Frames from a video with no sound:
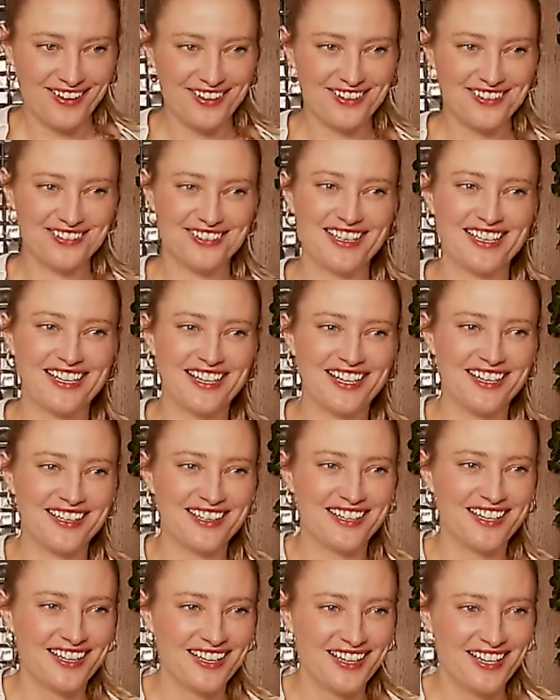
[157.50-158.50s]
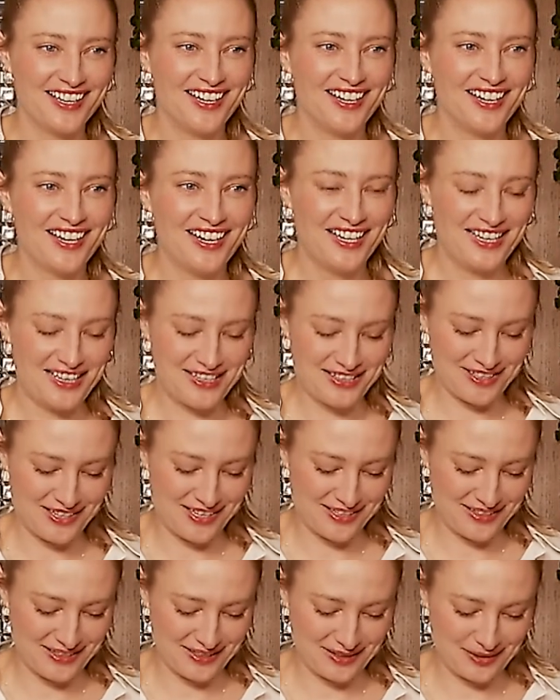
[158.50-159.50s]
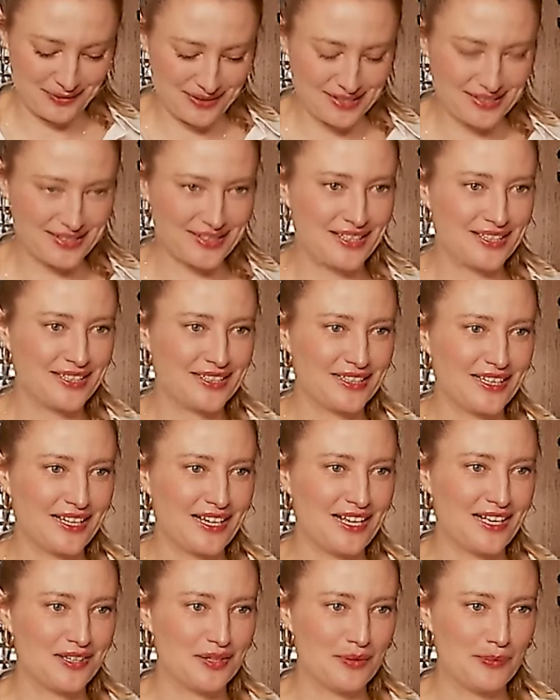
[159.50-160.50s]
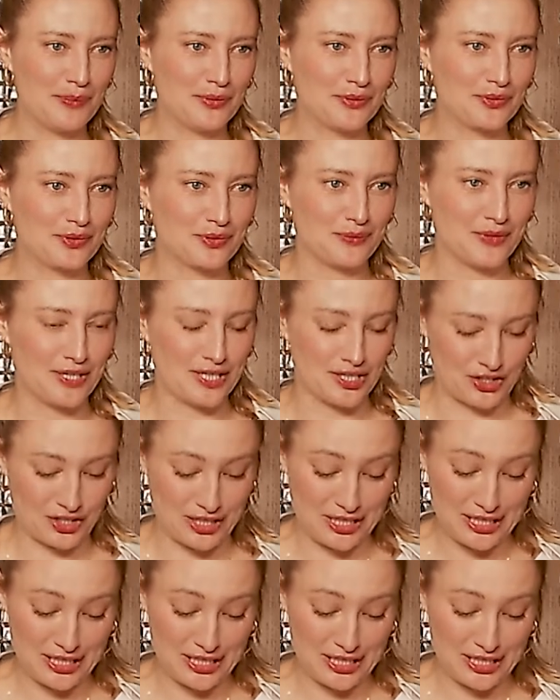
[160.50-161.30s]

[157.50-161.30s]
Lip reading: Oh my god. I thought this was like an edible squash.